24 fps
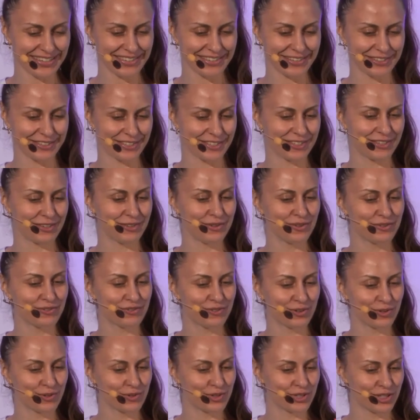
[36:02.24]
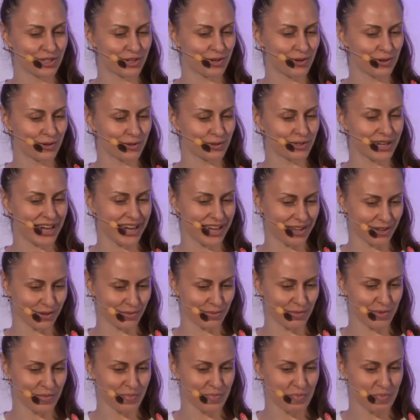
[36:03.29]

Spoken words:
there's a new folder called Helm.